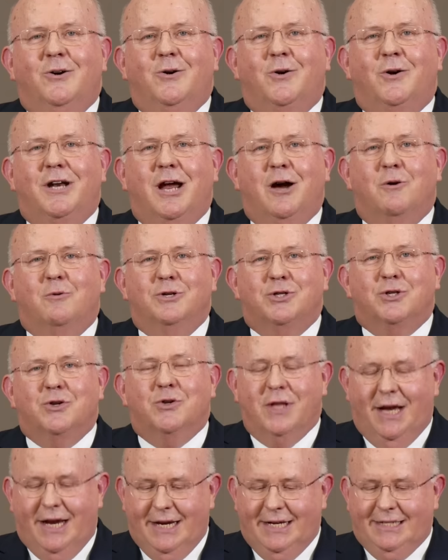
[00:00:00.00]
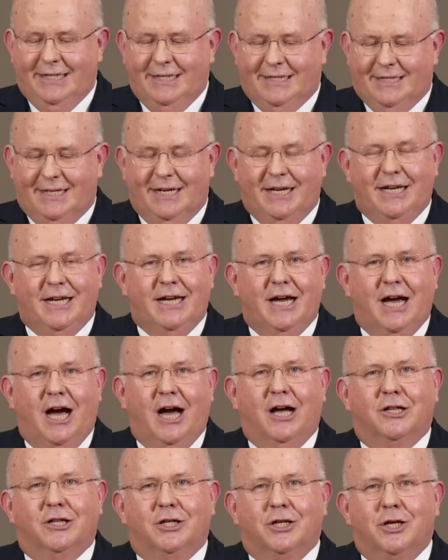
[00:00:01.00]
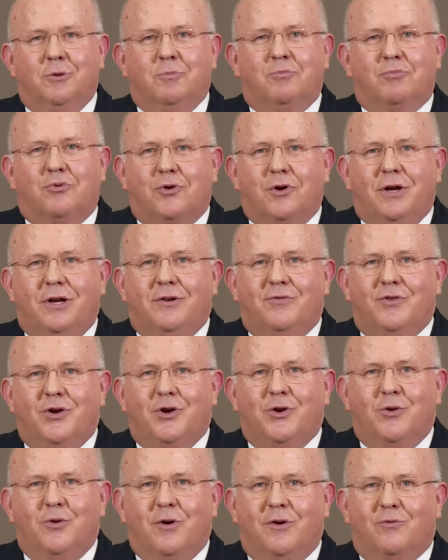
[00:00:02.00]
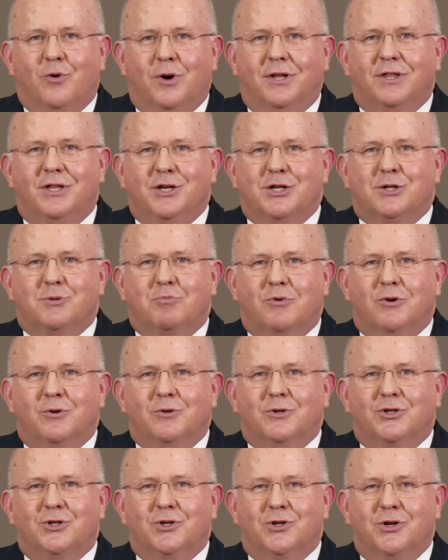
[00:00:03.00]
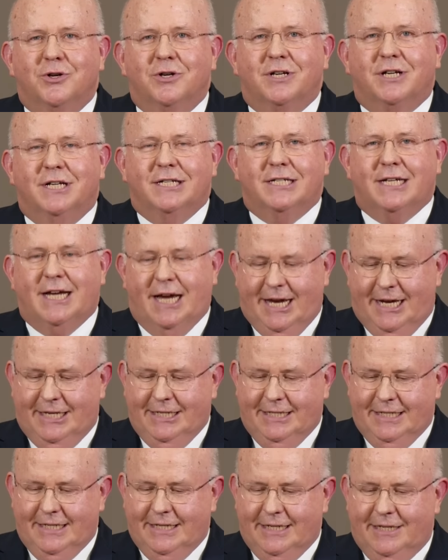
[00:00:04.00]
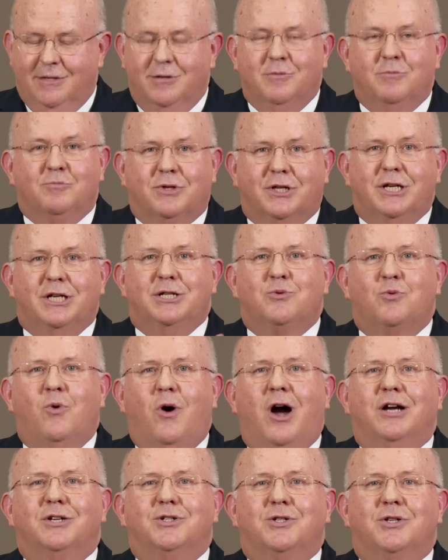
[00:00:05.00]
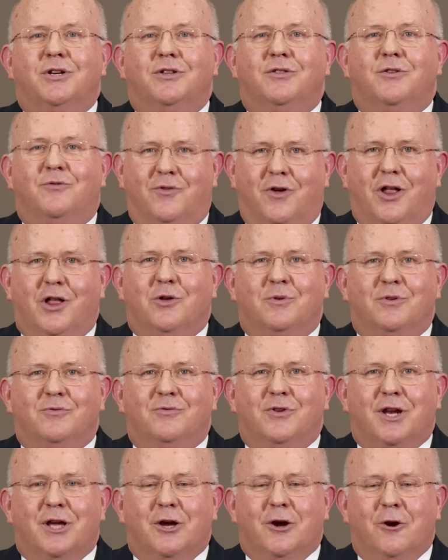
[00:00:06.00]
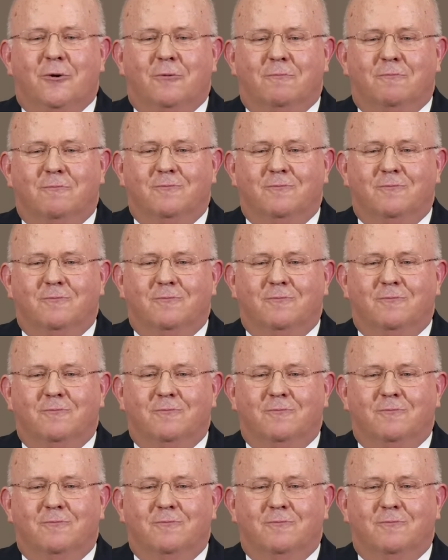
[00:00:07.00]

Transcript: But now, would you like to see a little preview of what this brochure contains? Please watch the following video.